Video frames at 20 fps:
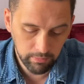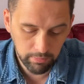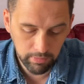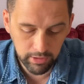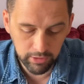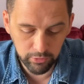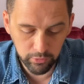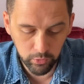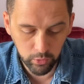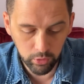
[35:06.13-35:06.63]

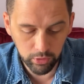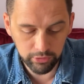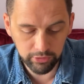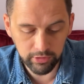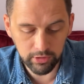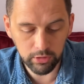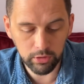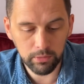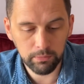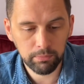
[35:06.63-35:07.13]
These 4 are
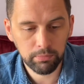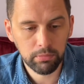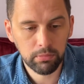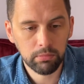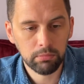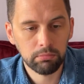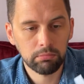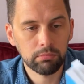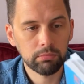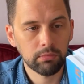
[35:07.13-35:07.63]
still
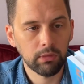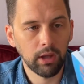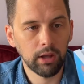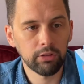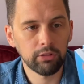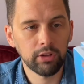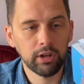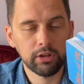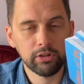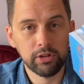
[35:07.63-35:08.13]

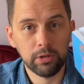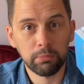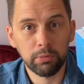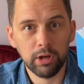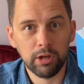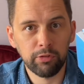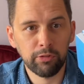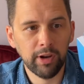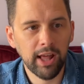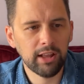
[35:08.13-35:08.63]
untouched and pretty
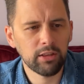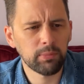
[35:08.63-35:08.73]
flat,